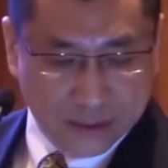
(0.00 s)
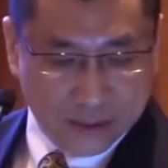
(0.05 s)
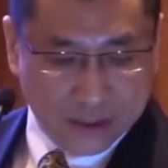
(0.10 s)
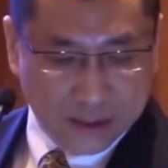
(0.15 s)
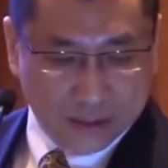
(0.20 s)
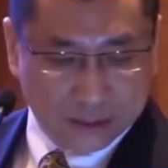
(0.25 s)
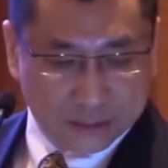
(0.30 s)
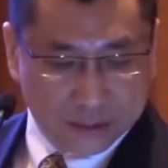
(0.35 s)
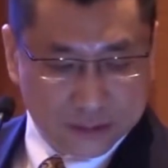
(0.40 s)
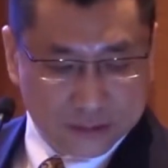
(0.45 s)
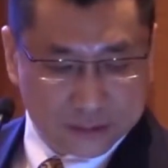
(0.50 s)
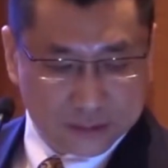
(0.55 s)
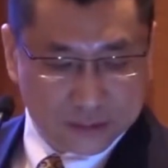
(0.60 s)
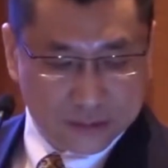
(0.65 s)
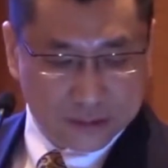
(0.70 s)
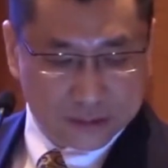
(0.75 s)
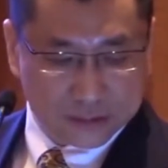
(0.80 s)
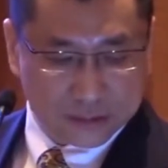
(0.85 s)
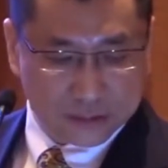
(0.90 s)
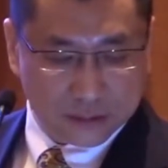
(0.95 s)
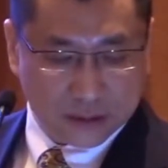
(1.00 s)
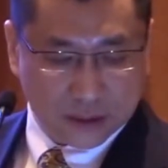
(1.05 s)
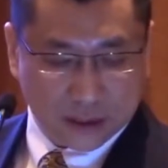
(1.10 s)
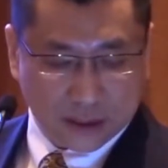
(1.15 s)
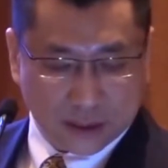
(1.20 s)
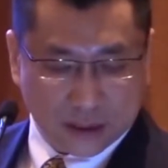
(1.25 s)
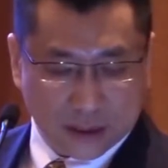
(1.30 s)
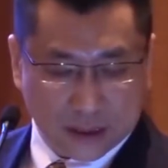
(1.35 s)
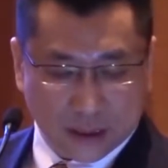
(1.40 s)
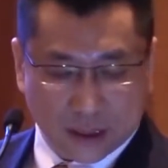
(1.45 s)
And this is
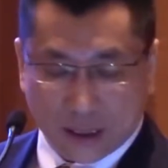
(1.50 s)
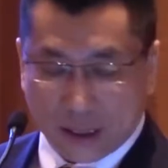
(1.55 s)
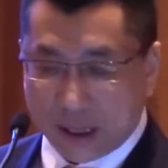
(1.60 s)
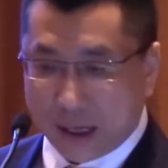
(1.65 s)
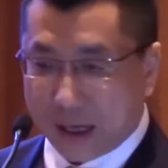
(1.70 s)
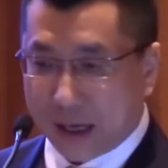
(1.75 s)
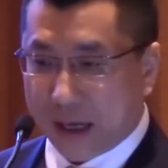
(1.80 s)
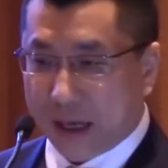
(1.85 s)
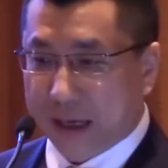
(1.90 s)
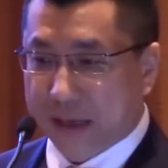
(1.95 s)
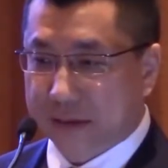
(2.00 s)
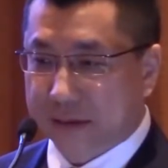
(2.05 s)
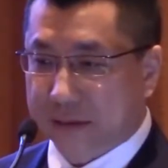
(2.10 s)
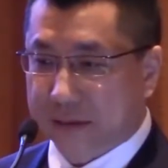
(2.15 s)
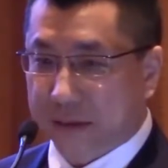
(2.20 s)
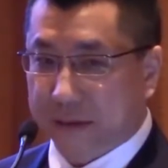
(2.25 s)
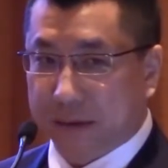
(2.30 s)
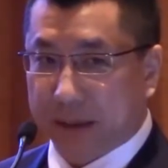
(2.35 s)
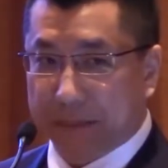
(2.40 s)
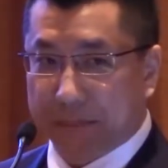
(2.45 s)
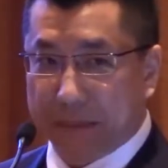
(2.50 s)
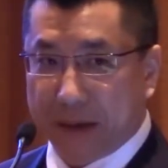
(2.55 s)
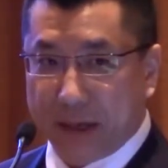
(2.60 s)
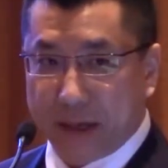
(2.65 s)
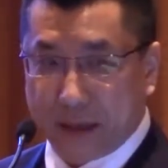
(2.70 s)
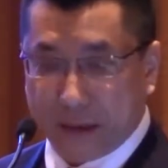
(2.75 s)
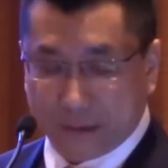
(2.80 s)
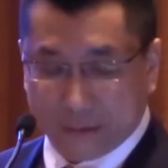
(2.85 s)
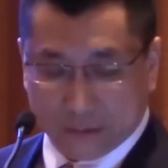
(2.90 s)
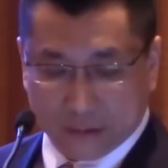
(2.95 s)
the
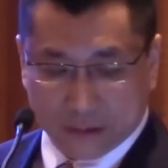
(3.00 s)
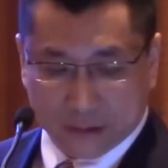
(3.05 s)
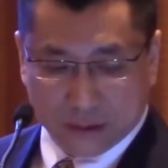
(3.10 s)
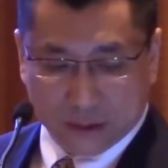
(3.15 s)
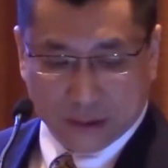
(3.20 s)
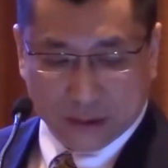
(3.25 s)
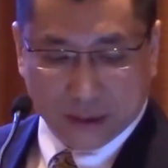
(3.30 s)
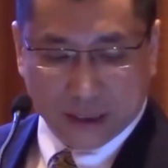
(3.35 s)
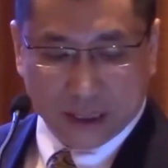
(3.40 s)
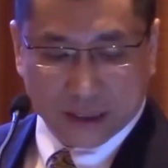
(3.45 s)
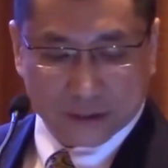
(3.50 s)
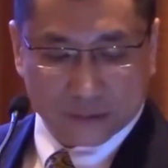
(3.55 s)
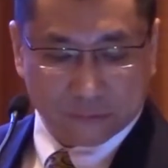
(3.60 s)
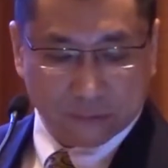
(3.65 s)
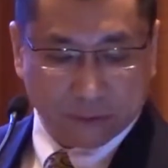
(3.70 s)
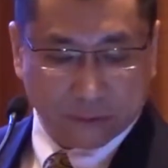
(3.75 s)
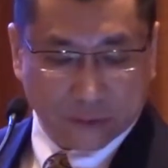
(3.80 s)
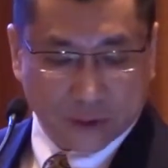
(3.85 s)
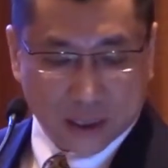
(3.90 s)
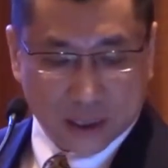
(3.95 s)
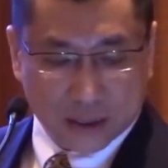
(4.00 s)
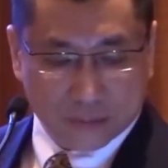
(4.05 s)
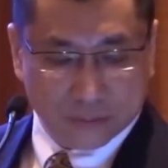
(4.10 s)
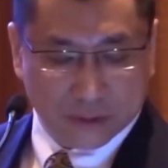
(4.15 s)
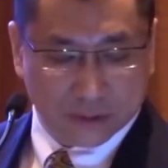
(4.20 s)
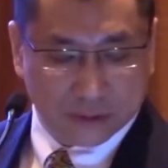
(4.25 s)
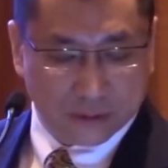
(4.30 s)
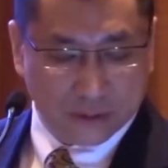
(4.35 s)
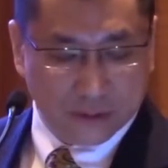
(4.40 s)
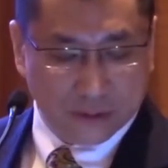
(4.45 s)
demand, is the
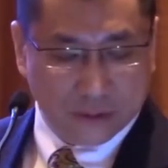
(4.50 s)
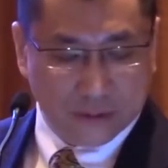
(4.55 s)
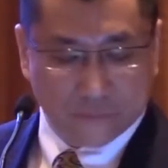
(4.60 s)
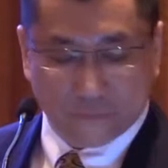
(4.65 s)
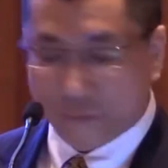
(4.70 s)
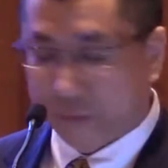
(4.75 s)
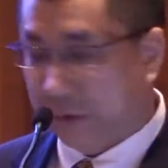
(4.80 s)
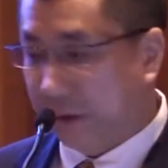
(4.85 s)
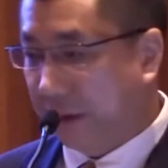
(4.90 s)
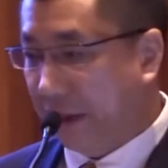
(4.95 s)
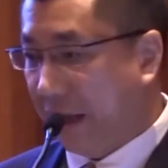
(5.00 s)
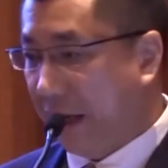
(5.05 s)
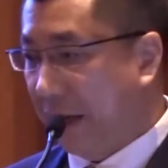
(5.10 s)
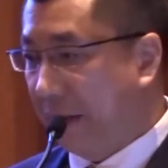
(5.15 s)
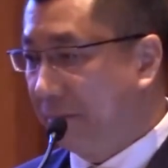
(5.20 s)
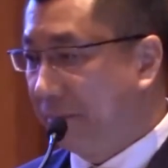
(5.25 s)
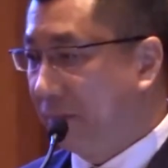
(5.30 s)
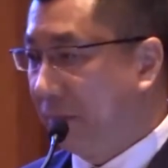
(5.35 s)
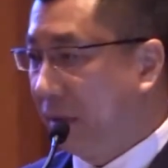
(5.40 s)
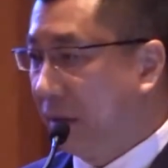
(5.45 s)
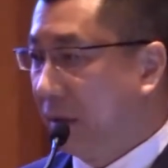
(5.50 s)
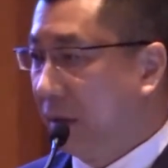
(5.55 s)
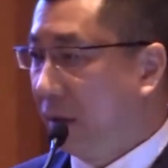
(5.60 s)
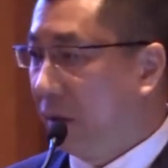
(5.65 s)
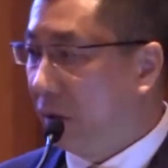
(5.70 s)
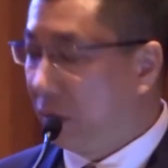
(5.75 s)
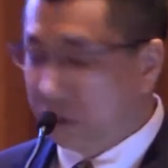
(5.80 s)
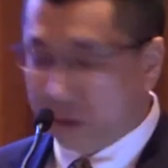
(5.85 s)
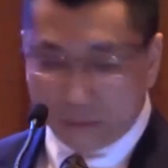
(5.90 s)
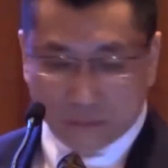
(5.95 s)
requirement for the game,
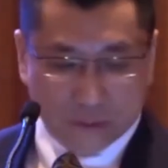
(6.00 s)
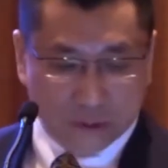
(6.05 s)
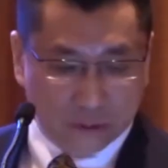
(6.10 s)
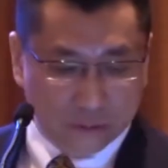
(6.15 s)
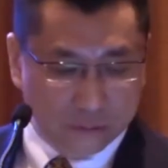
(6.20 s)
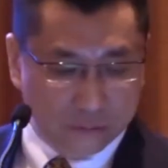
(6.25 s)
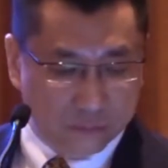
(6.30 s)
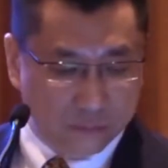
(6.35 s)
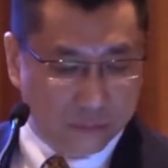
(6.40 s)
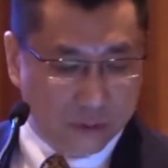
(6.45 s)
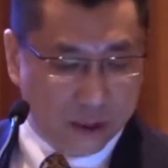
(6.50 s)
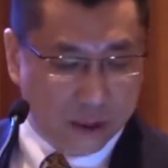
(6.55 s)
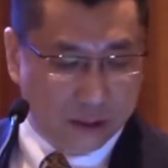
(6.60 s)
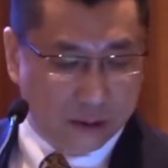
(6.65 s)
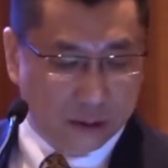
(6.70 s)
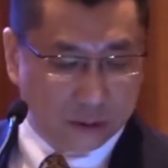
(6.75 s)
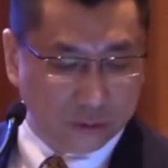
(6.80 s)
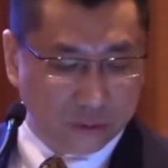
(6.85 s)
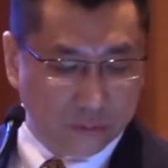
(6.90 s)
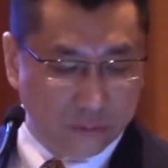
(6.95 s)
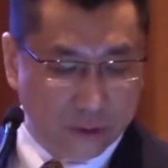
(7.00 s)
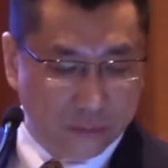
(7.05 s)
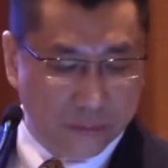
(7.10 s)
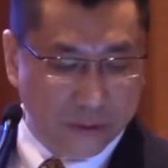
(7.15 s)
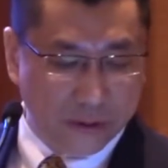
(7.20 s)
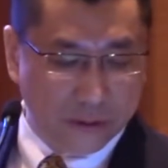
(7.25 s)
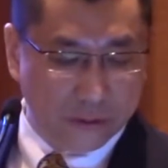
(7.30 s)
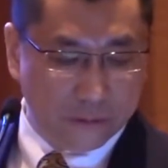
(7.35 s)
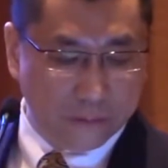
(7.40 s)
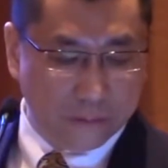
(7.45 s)

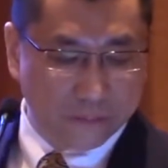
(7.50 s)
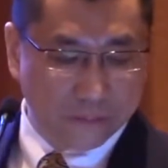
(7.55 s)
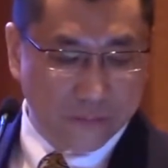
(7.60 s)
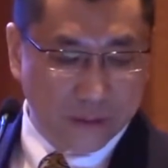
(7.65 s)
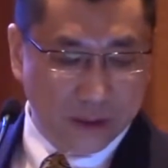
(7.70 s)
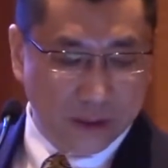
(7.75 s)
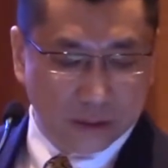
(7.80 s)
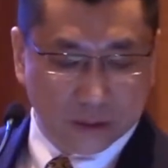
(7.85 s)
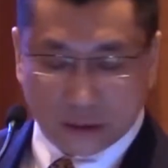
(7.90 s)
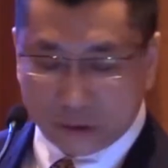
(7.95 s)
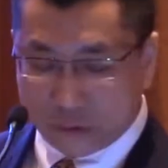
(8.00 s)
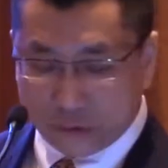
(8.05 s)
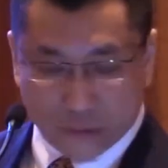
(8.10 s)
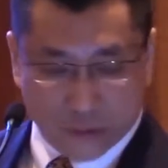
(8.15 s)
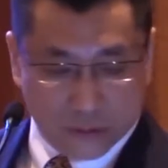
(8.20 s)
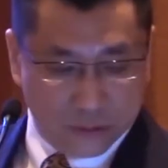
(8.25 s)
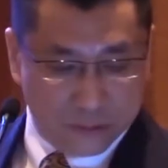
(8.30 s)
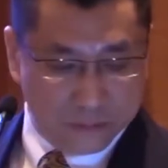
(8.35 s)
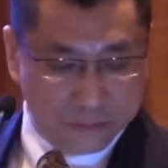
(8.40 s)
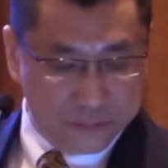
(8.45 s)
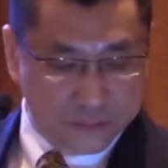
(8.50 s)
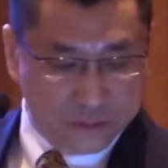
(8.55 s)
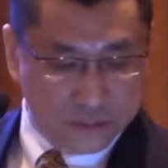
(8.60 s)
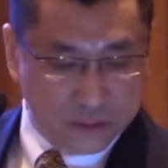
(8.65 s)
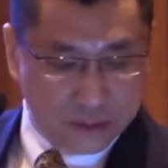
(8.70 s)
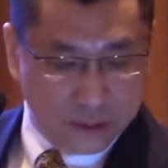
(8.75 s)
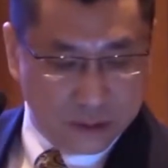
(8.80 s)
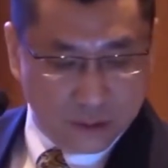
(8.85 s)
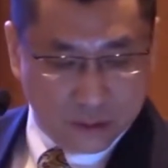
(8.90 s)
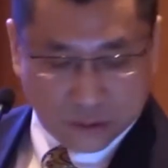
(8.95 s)
automobile, the drones,
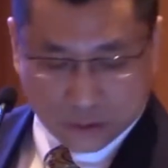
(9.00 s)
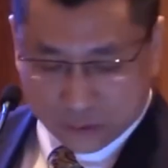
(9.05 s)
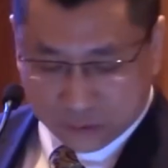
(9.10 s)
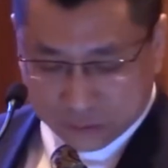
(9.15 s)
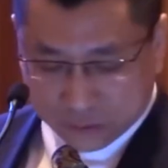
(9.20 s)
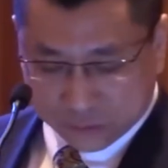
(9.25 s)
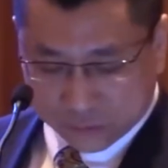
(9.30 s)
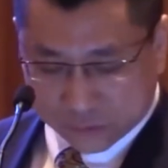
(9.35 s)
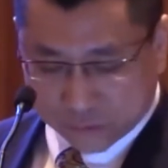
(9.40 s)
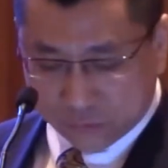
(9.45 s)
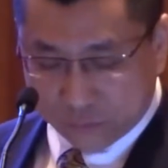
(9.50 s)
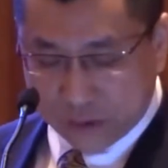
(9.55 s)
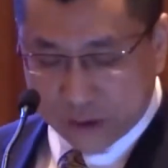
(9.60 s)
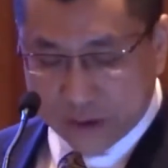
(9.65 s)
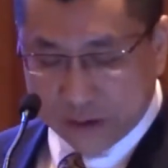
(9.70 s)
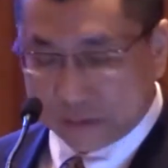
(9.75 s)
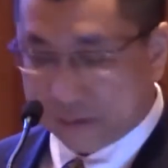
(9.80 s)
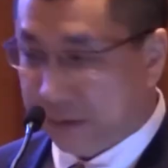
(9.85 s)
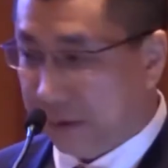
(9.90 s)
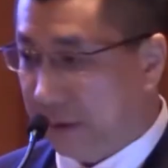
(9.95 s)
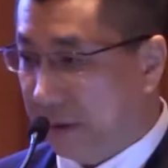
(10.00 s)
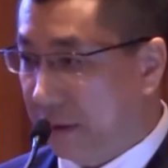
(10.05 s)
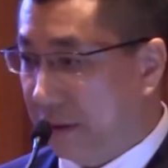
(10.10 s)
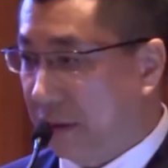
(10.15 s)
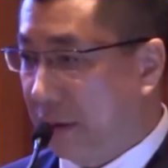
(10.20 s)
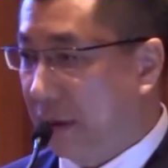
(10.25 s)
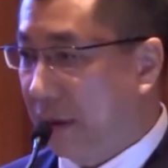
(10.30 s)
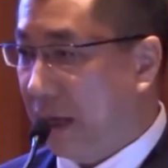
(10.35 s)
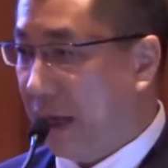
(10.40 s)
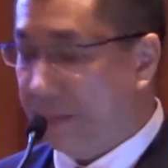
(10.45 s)
all those realistic
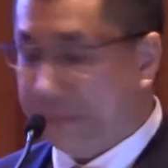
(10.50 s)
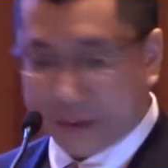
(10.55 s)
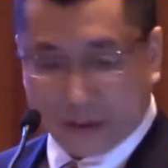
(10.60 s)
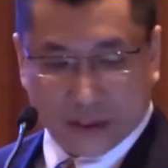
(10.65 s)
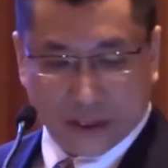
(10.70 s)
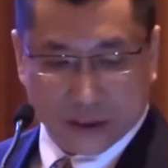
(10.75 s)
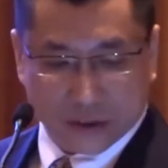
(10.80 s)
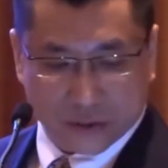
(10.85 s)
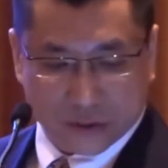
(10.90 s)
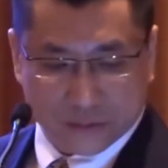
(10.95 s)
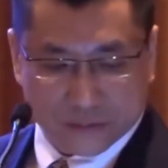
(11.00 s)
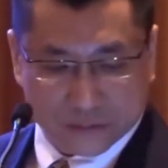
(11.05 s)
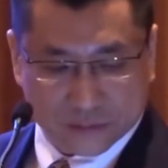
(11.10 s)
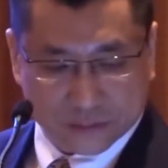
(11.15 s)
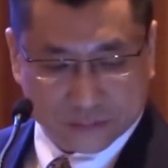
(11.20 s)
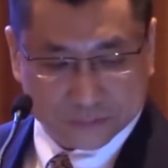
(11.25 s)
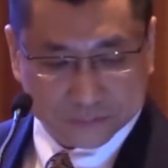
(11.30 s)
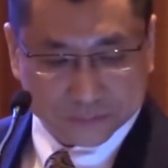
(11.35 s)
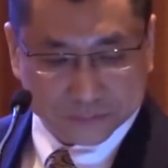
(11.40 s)
applications.